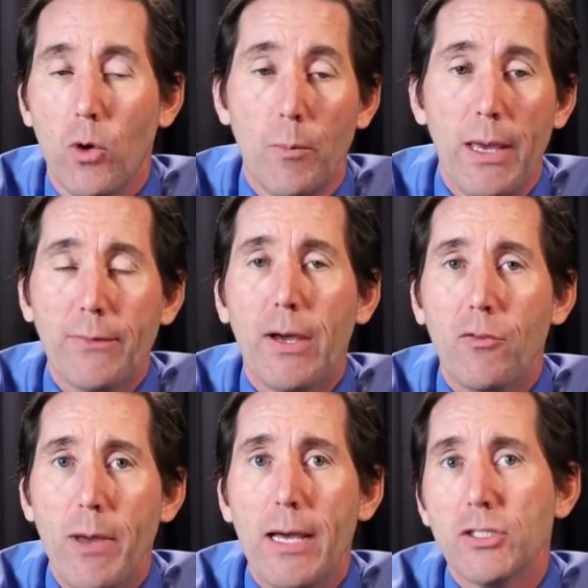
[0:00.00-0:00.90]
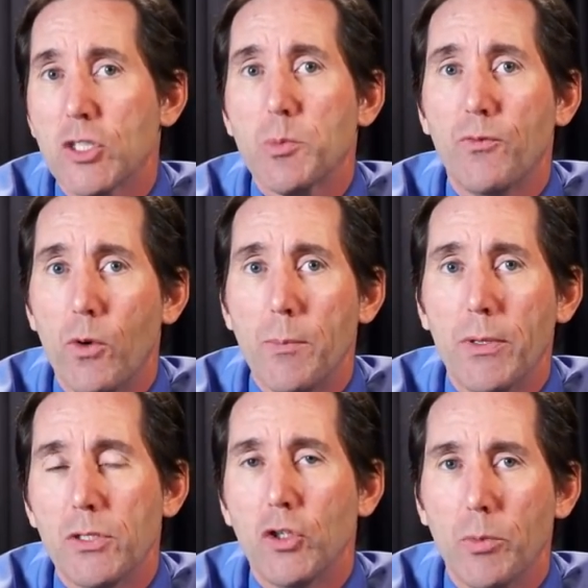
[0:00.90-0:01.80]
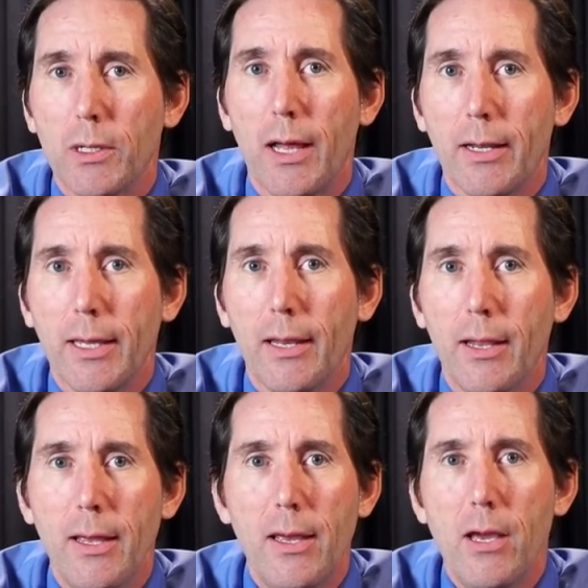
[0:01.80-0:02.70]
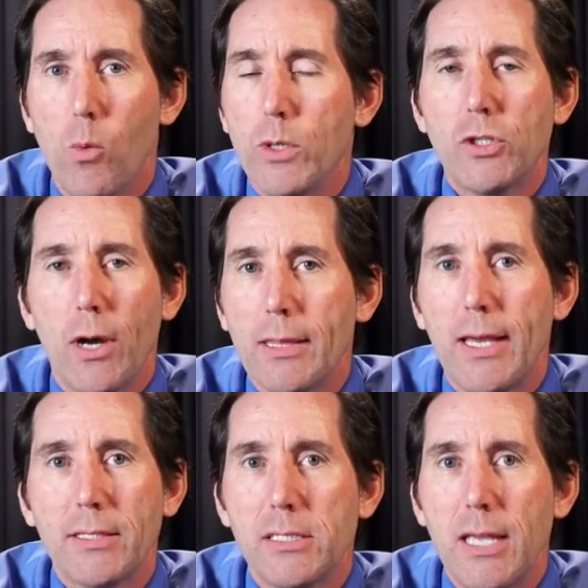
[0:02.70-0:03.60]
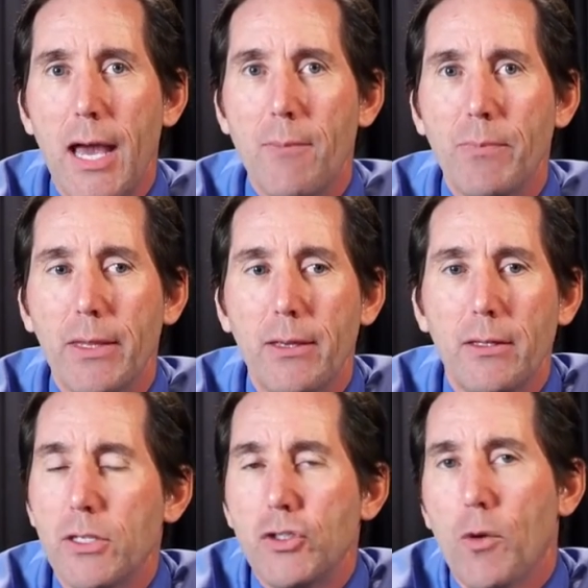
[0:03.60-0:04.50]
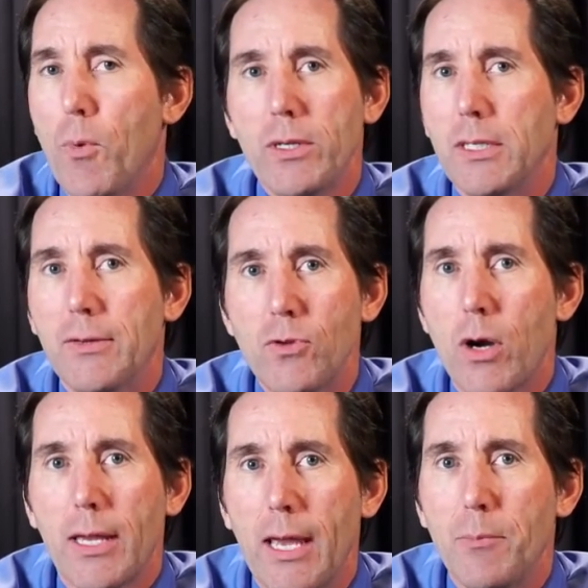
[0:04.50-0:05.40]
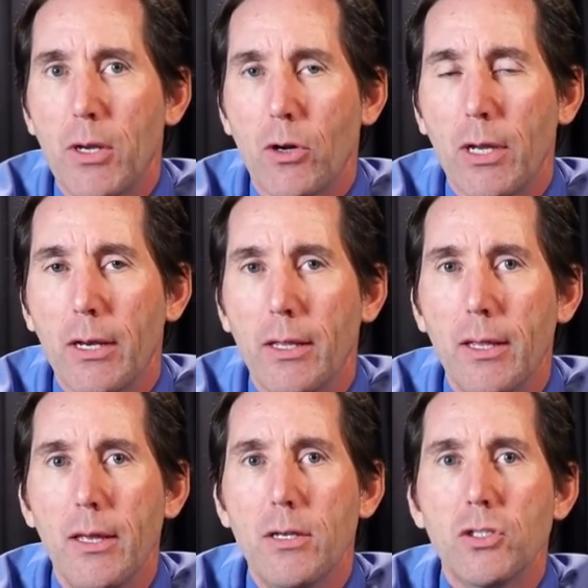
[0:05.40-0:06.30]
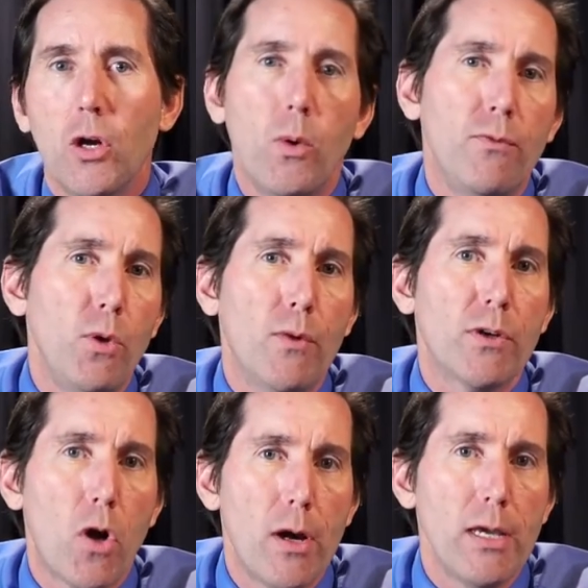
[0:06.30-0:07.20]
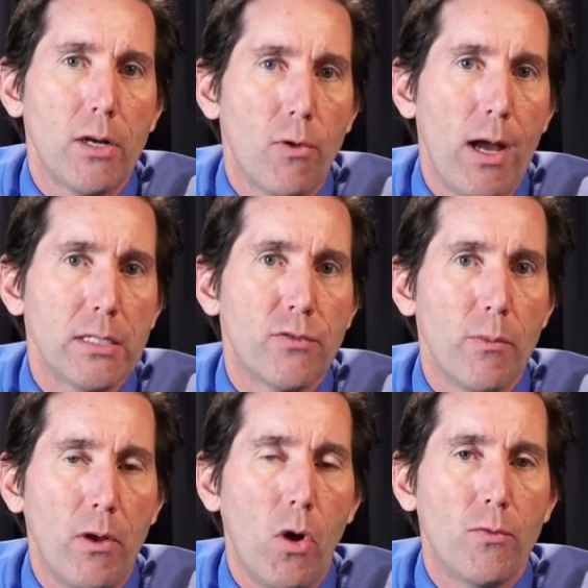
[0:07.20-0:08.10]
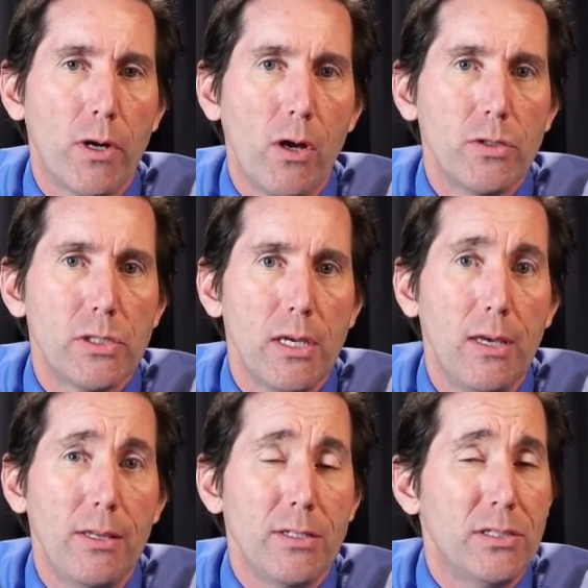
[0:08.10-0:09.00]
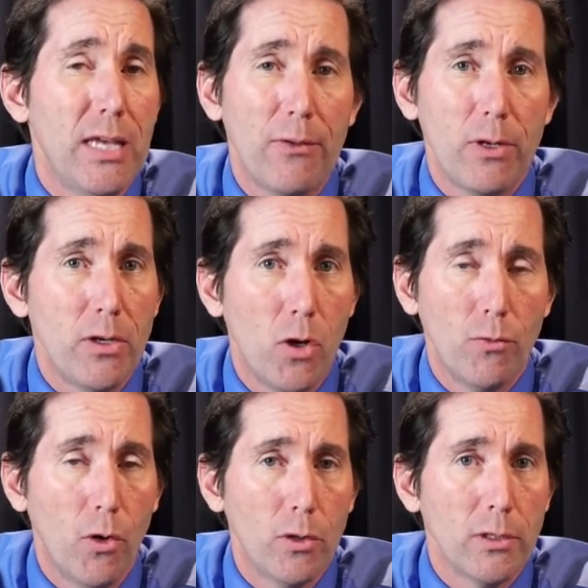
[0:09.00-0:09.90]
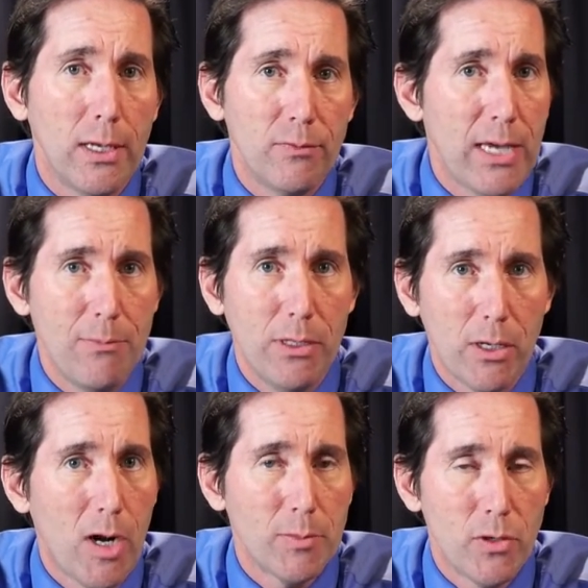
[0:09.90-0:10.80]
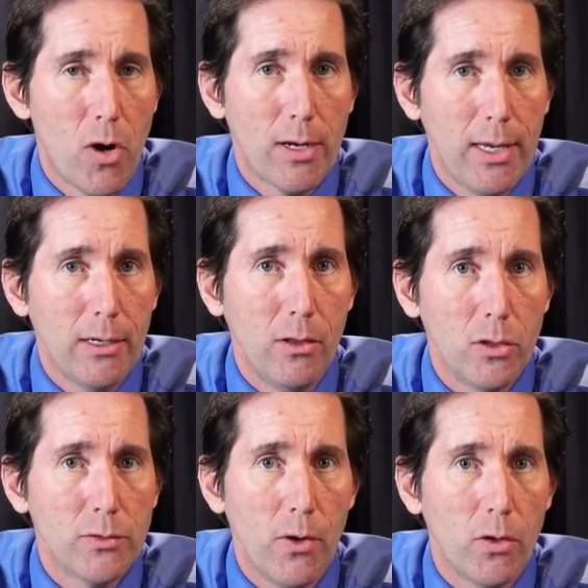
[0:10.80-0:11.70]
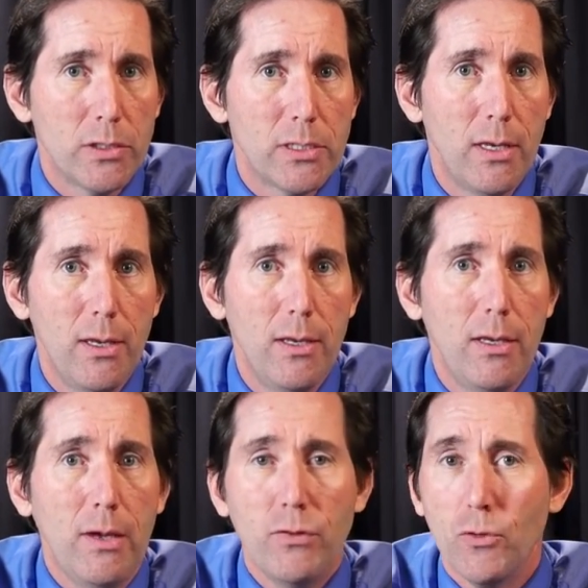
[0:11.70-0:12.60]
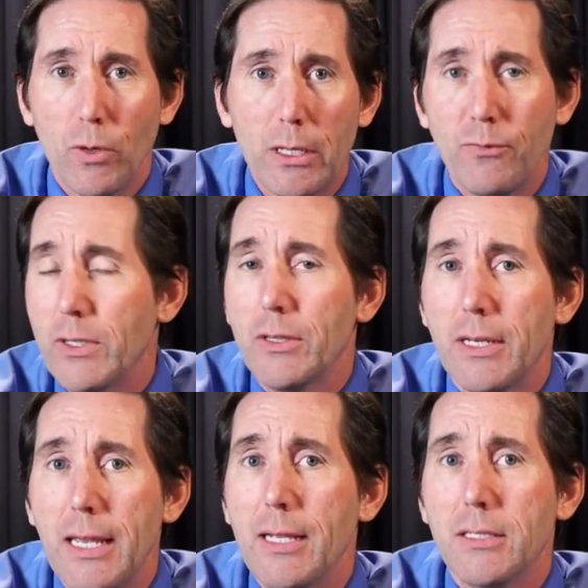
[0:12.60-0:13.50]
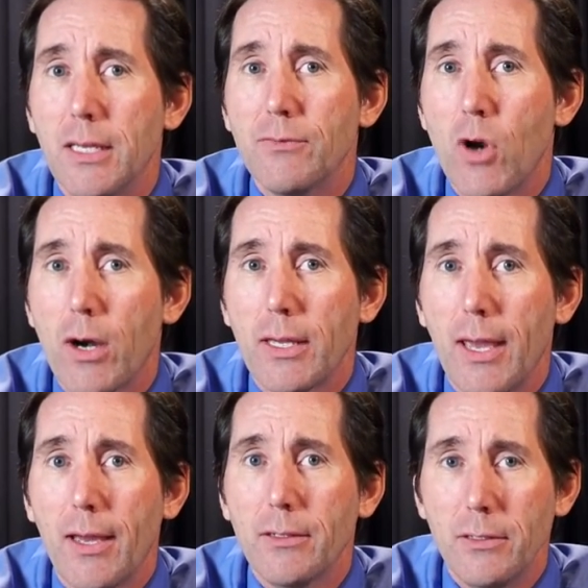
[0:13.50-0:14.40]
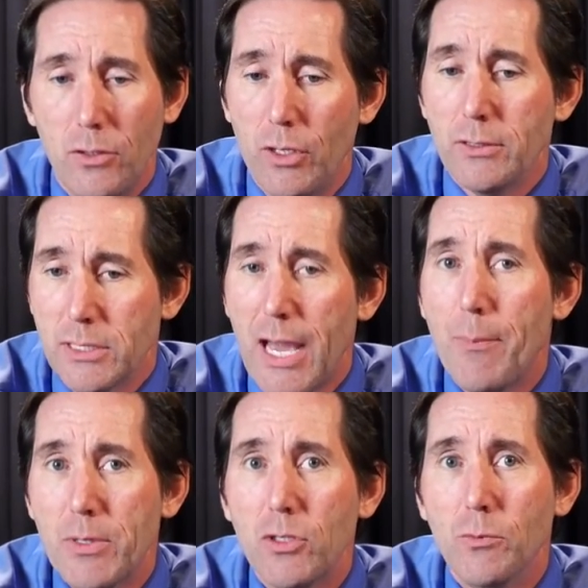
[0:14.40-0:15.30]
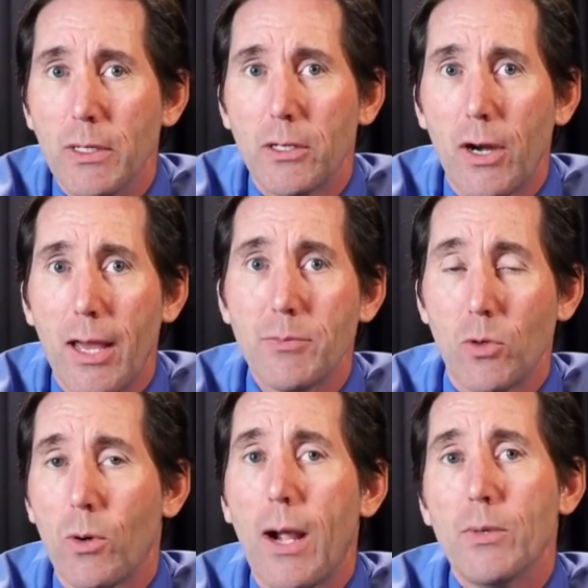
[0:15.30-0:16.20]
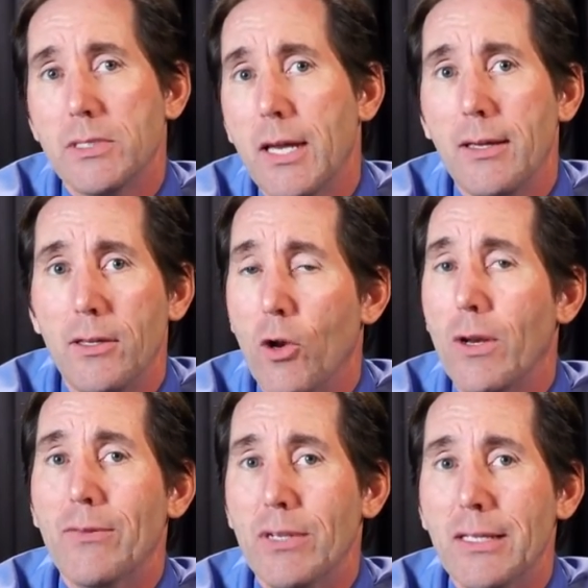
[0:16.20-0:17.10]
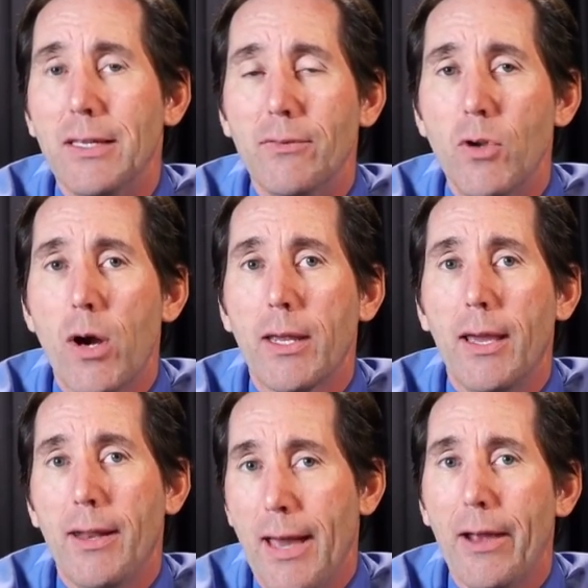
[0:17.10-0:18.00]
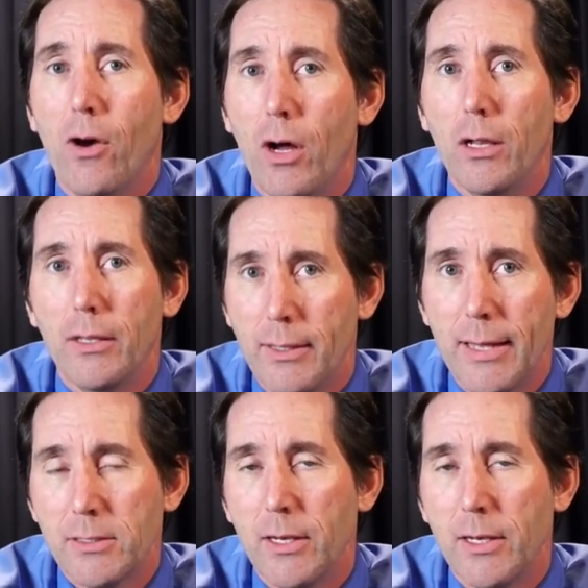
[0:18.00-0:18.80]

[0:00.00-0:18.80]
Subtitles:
or a bag valve mask just before you put the supraglottic in. Once you're at that step, there's no point to give Narcan, period. So if you have a cardiac arrest from an overdose, there's definitely no role to give 10 milligrams of Narcan to those folks. If you really feel the need to give Narcan, you can stop at 2 milligrams, or I would say you don't even need to give Narcan at all in that